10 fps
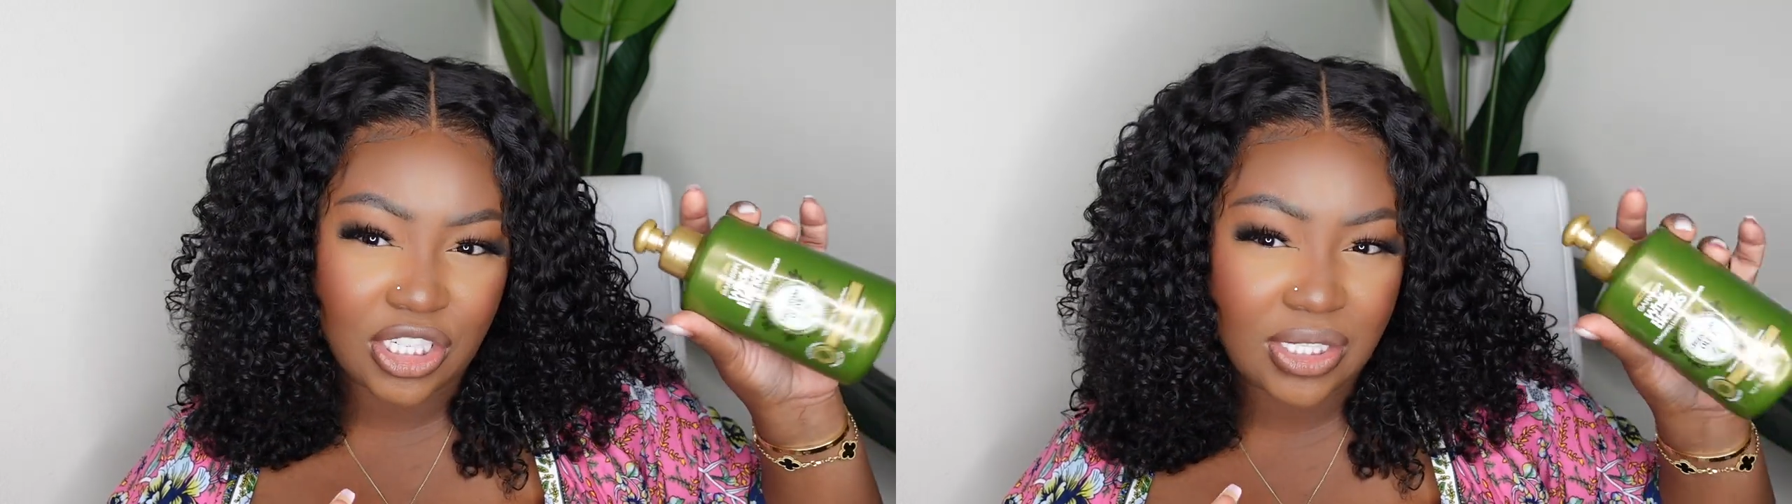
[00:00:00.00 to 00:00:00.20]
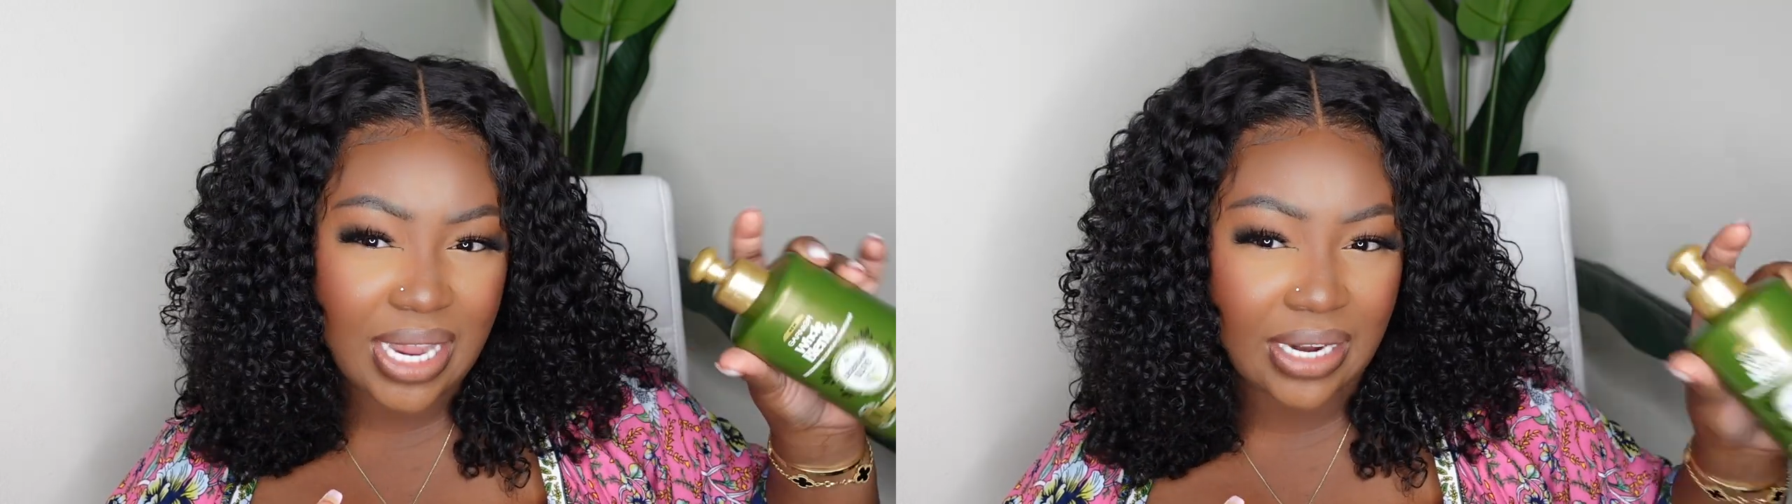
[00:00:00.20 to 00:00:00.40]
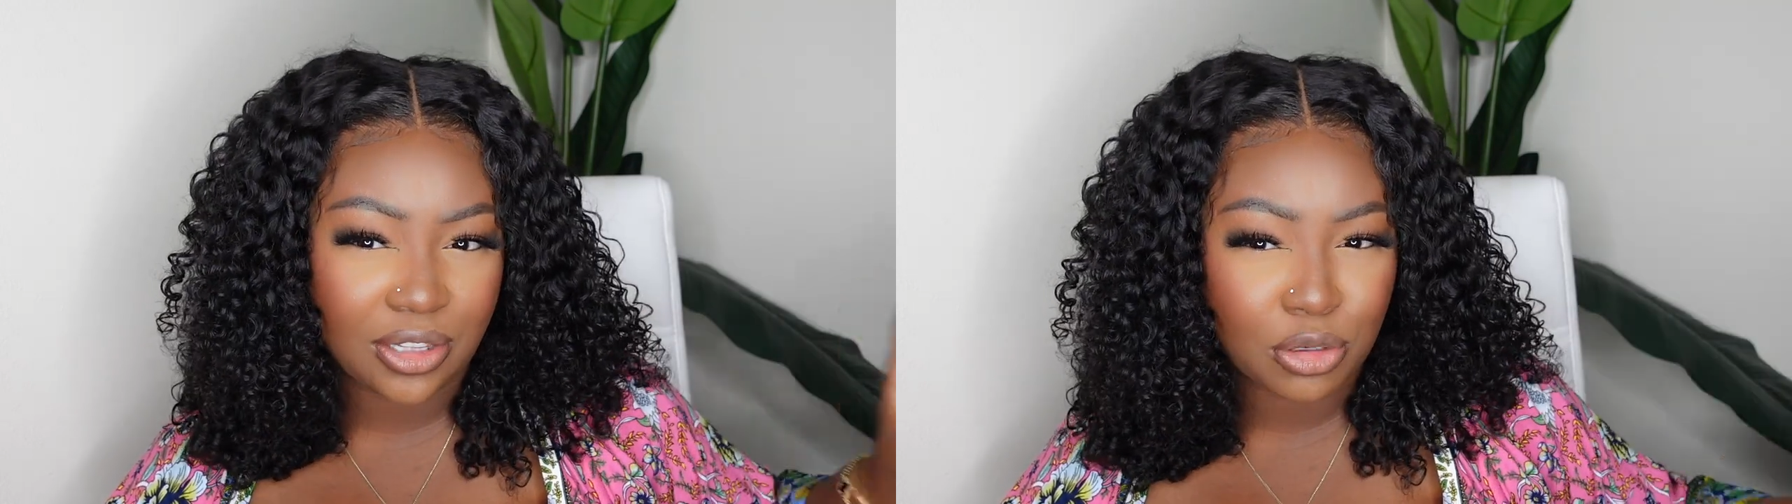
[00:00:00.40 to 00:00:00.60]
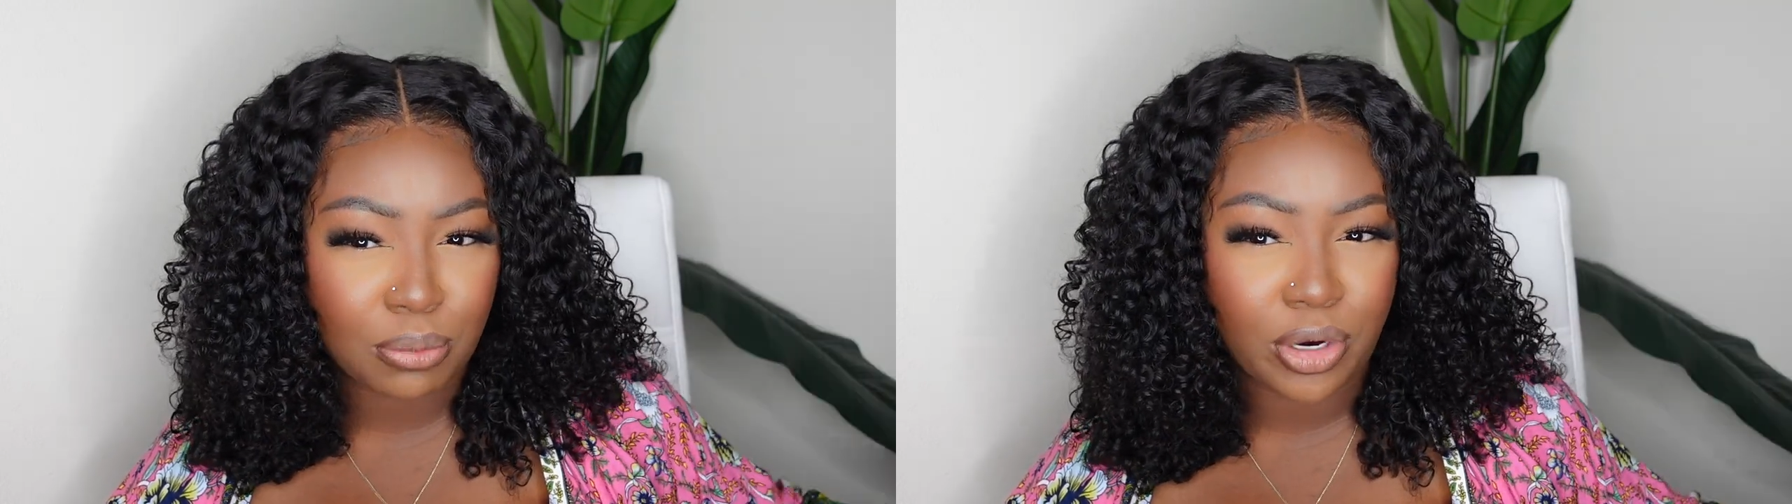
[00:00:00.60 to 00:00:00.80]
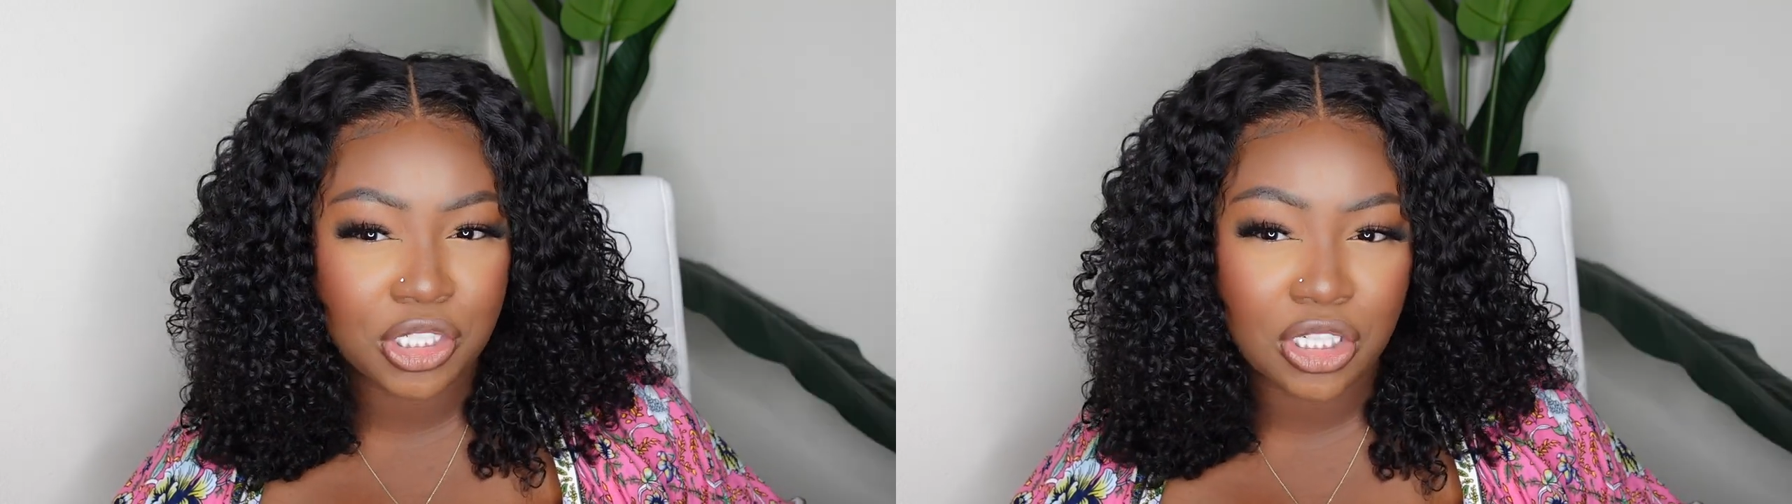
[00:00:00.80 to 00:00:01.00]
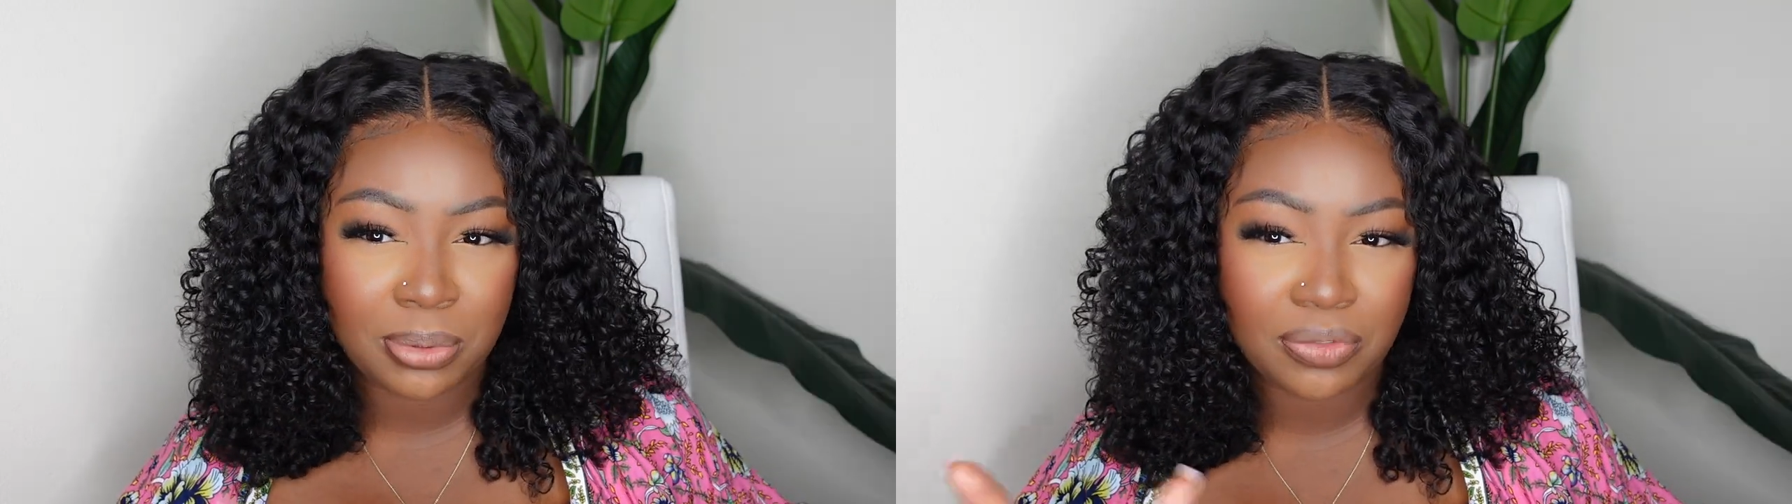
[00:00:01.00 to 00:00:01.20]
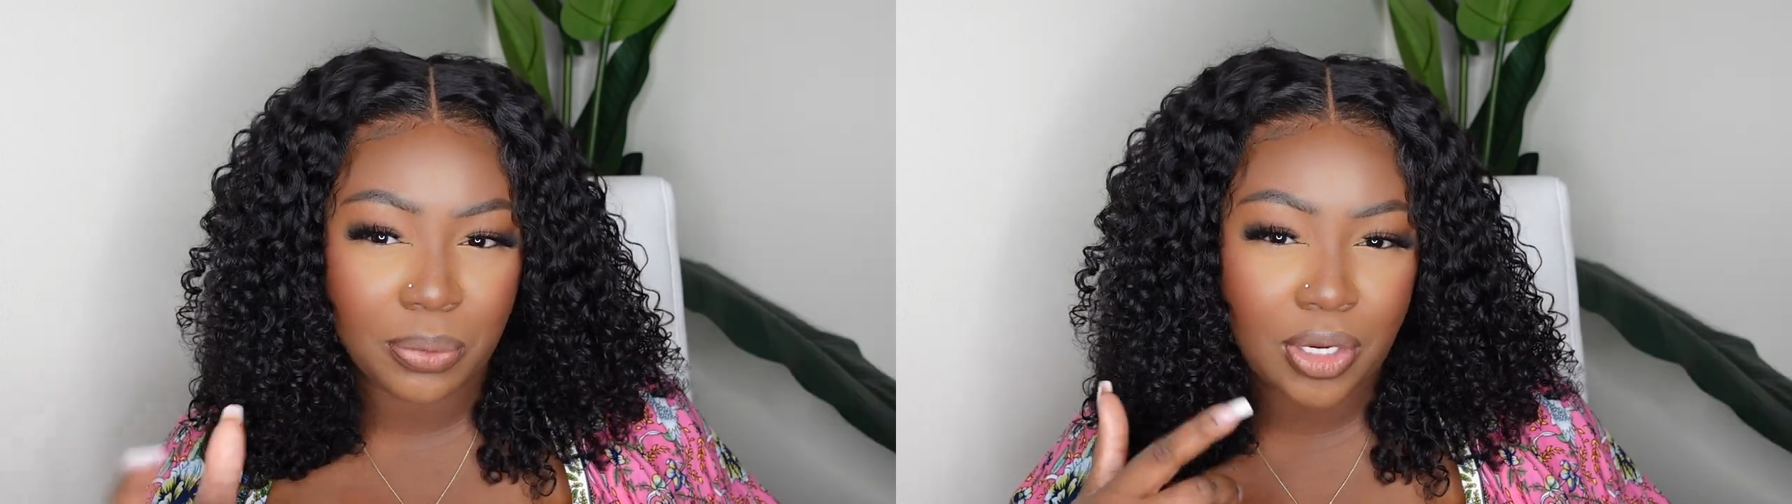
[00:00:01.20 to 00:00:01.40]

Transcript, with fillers: just to add a little moisture before we